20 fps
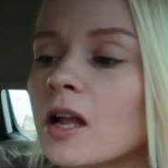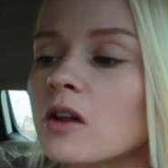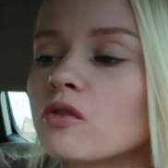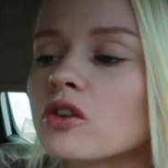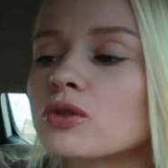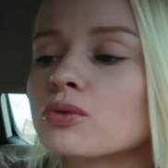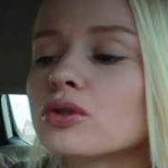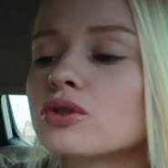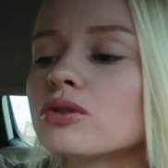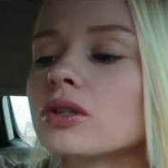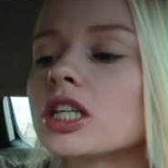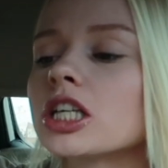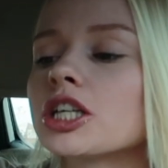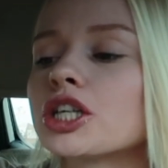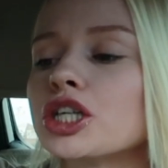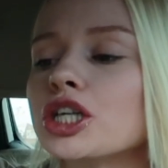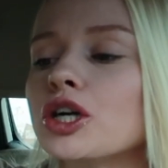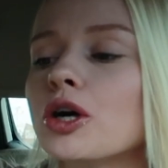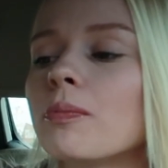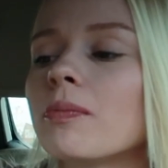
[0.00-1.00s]
This one's really
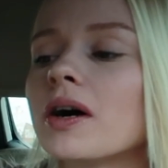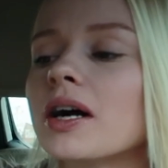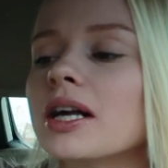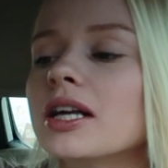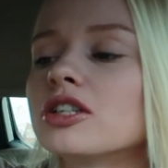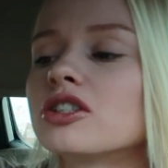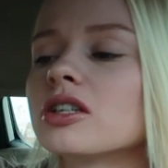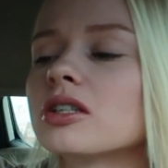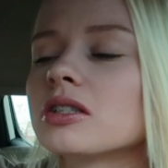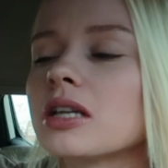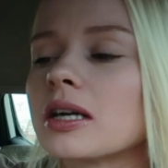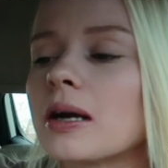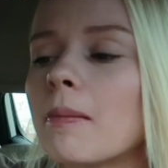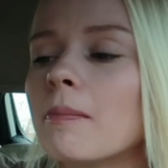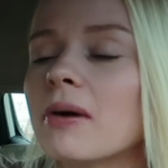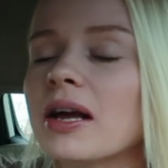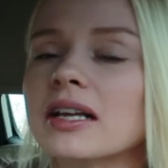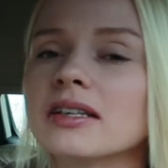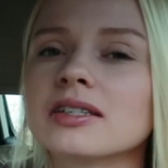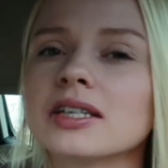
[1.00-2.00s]
cute, but it's just like a
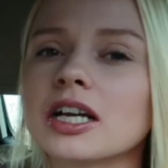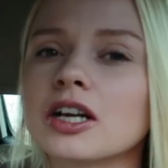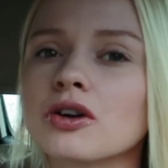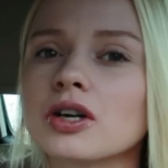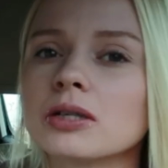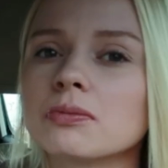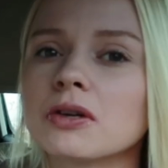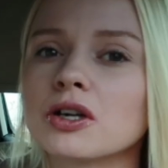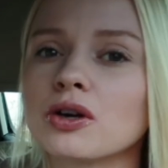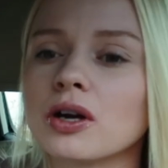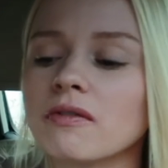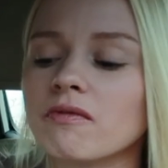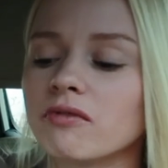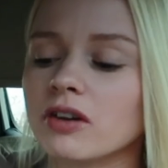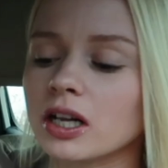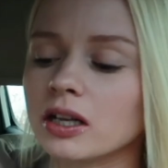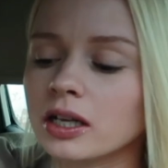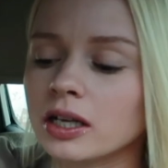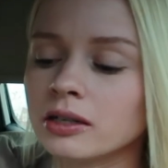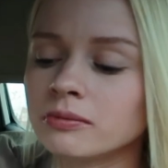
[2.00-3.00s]
basic Krispy Kreme
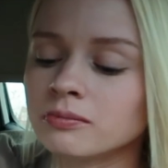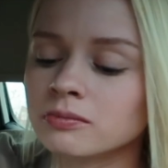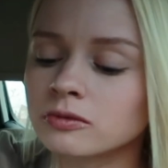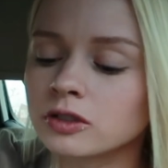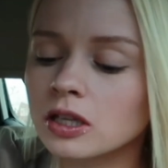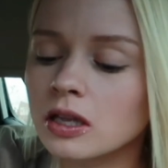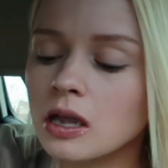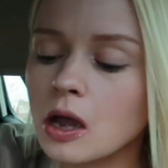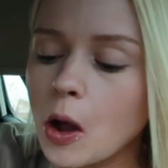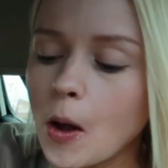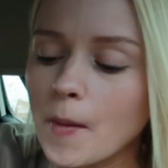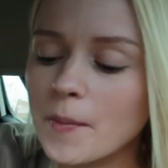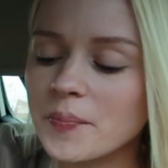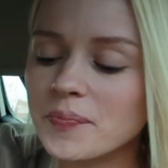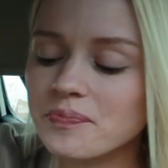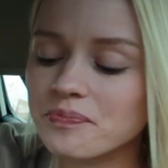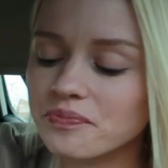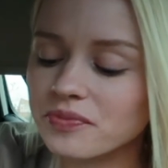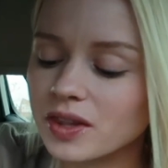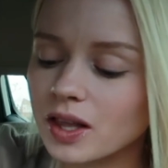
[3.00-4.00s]
filling.
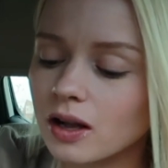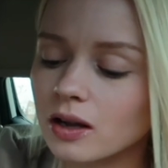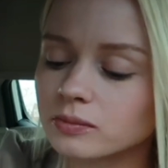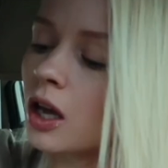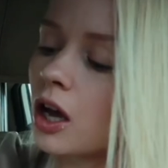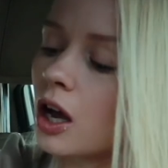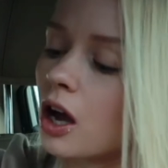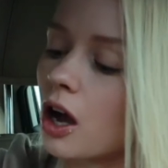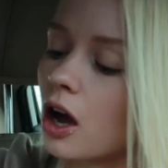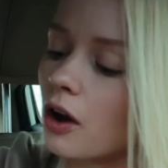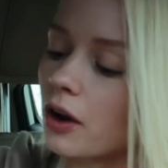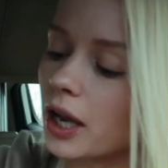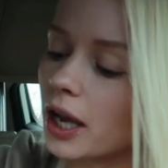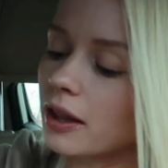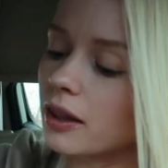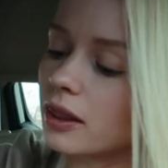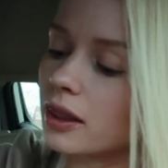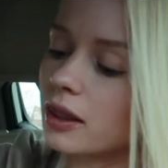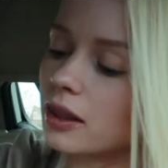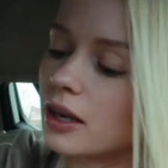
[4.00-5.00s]
Okay,
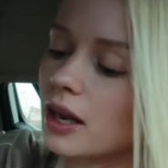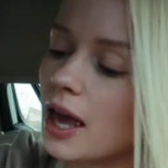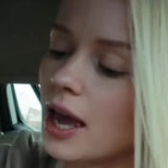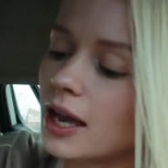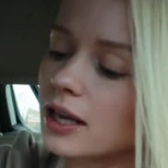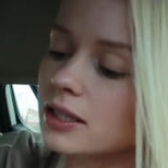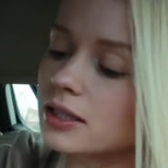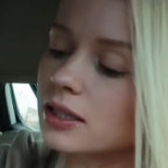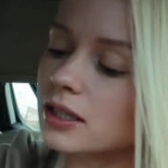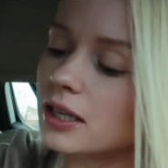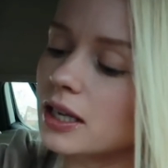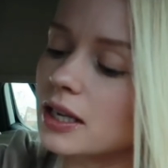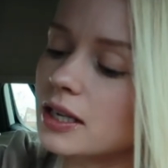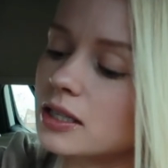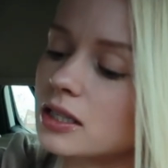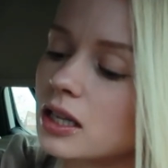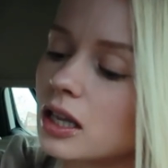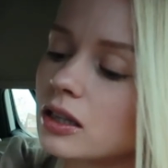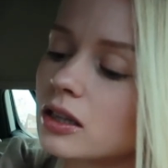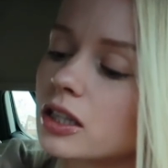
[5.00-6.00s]
next
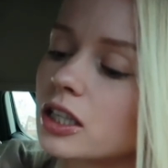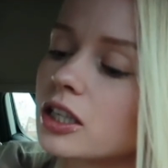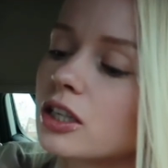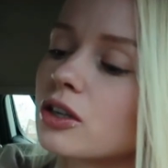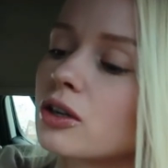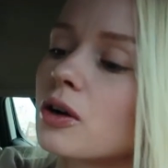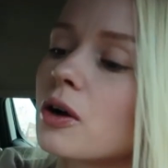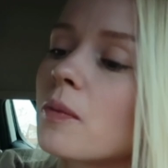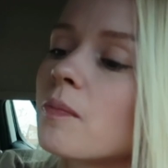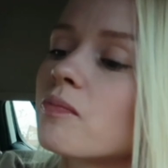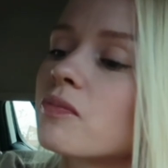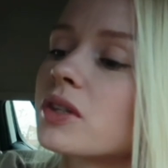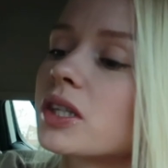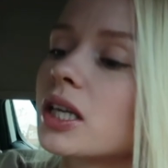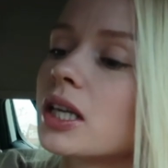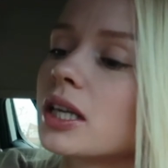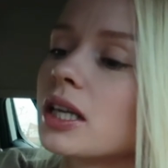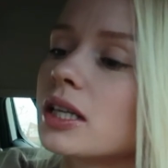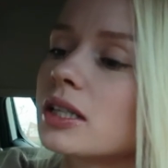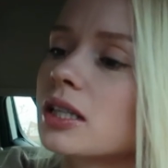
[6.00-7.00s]
is the little
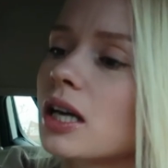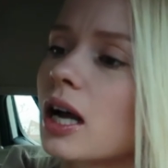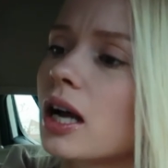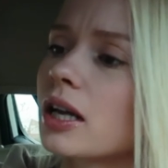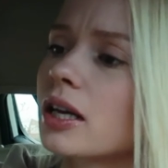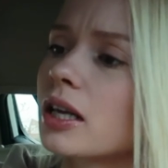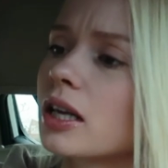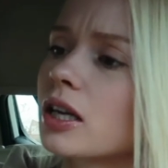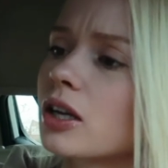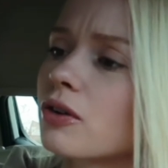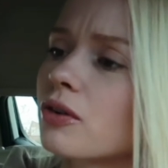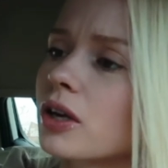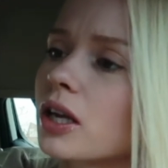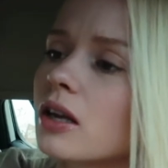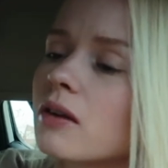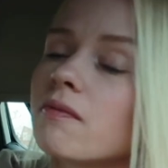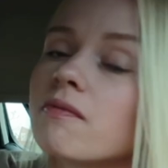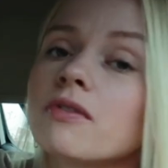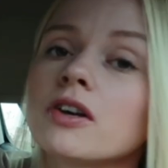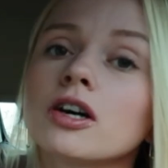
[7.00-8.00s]
teeny tiny
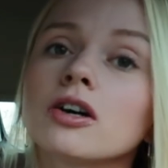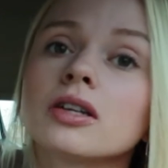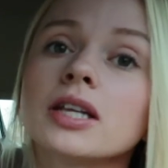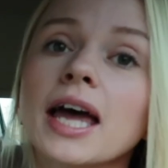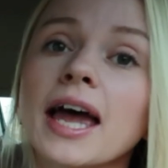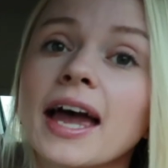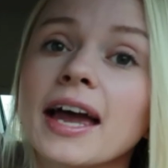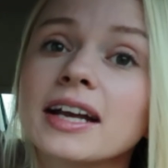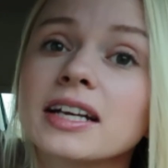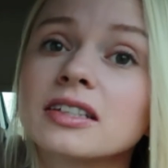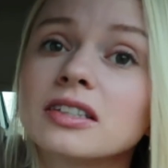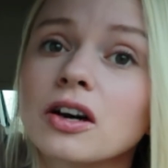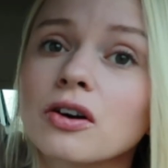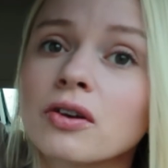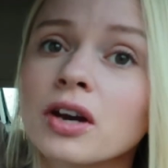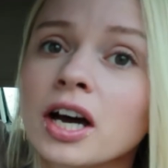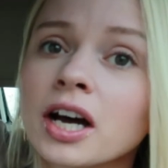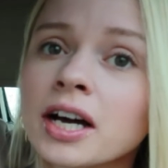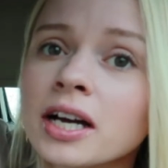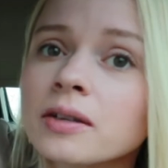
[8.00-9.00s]
cream filled egg
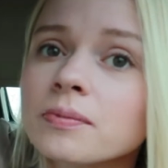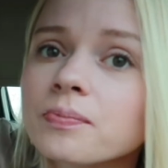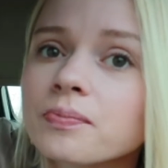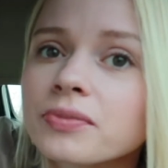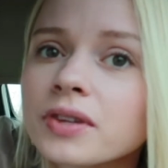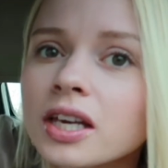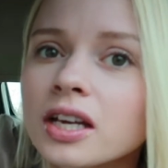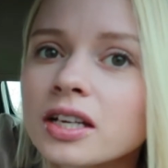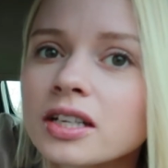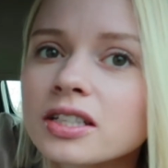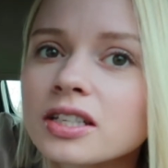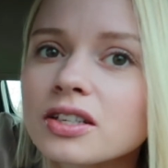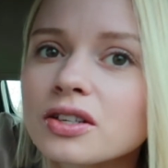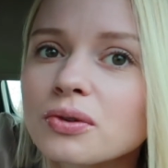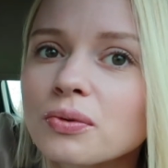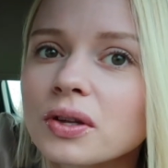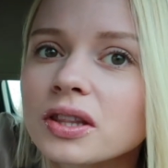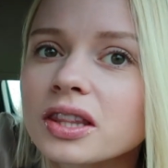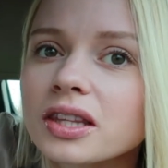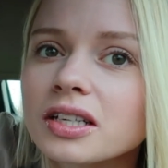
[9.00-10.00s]
donut. This is
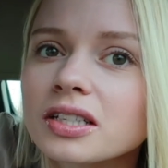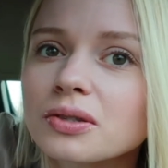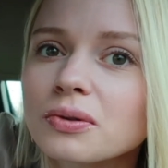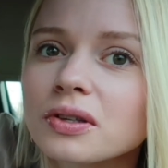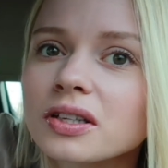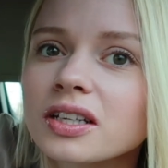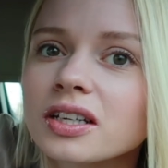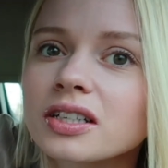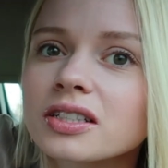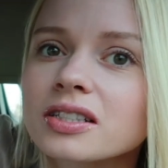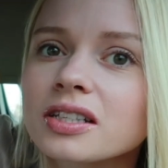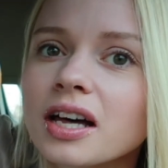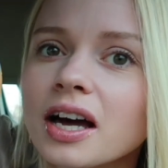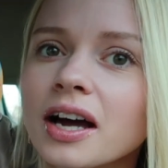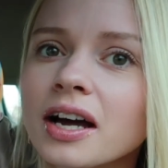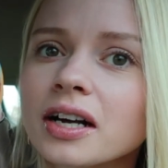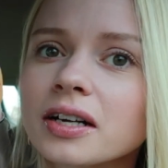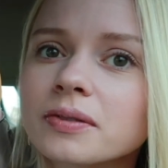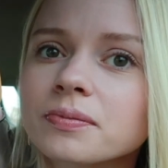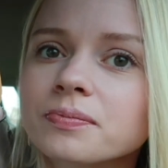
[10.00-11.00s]
what this one looks
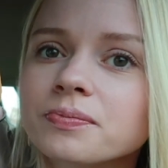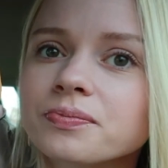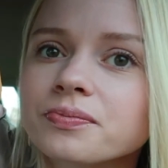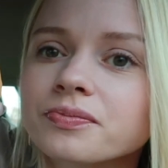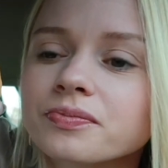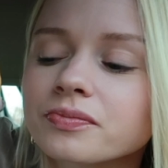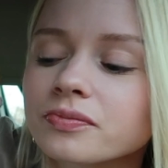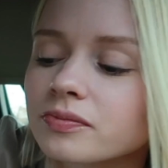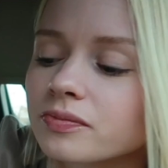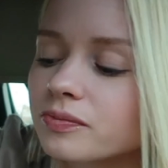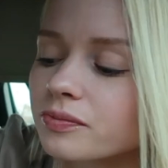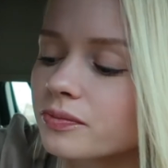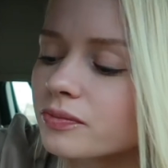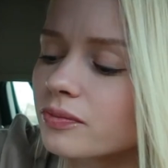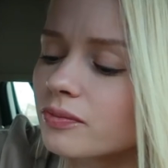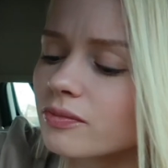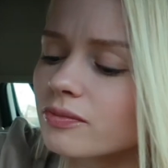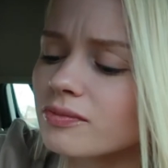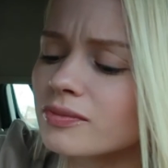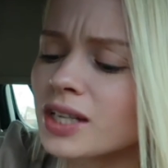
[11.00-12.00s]
like.
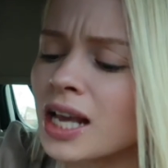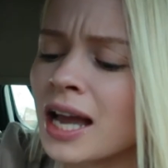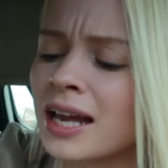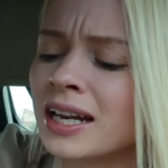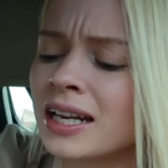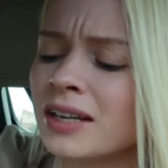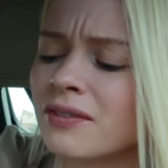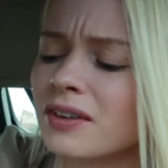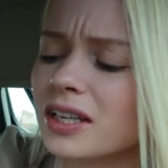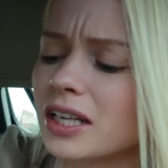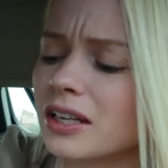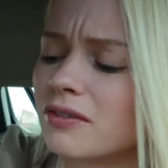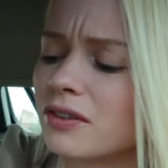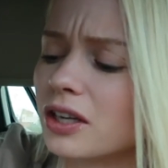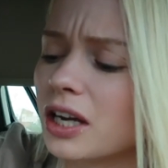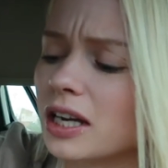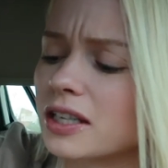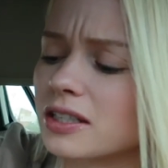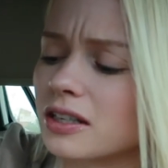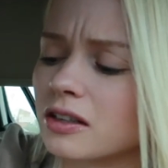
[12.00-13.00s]
I didn't even give you
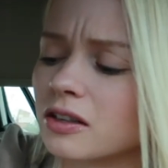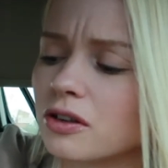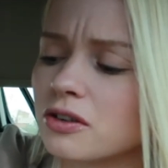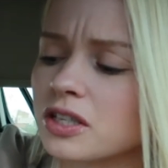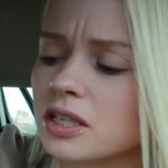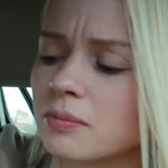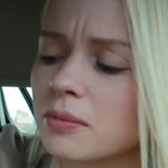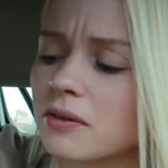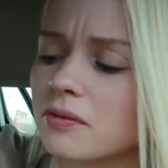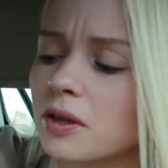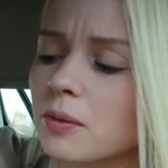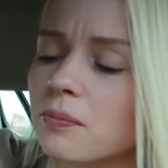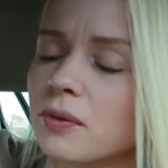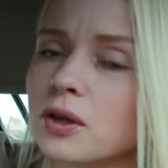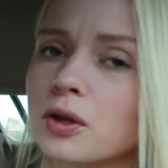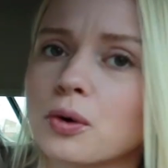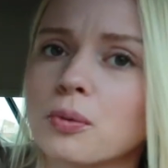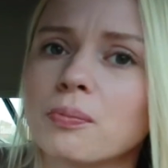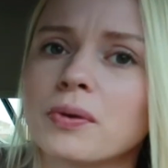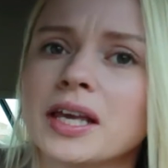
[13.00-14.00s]
guys a close up of the
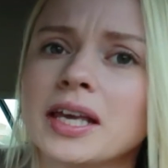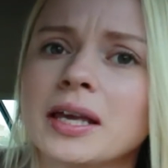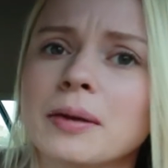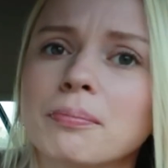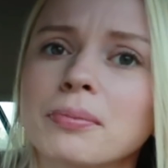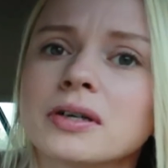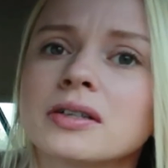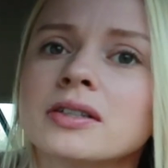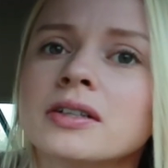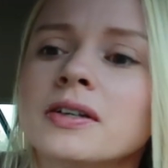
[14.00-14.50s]
little peep.